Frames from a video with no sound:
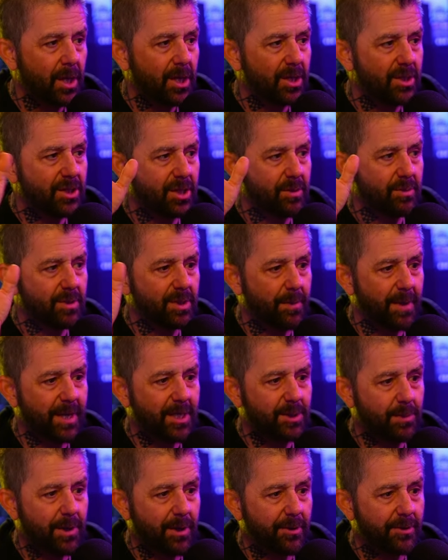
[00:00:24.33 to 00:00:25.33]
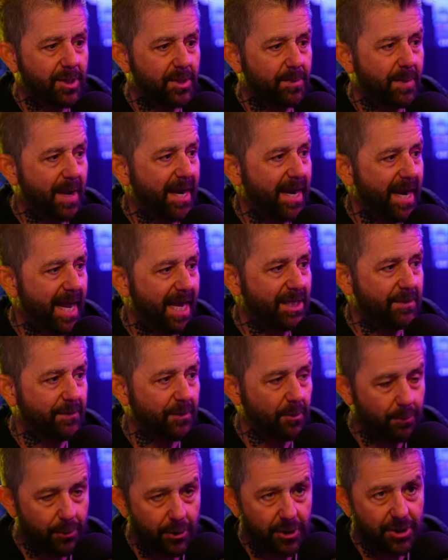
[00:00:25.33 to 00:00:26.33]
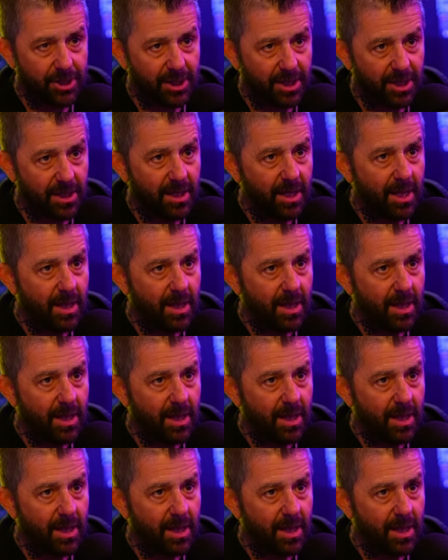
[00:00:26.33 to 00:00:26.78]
She was a bass player in this band, Nashville Pussy,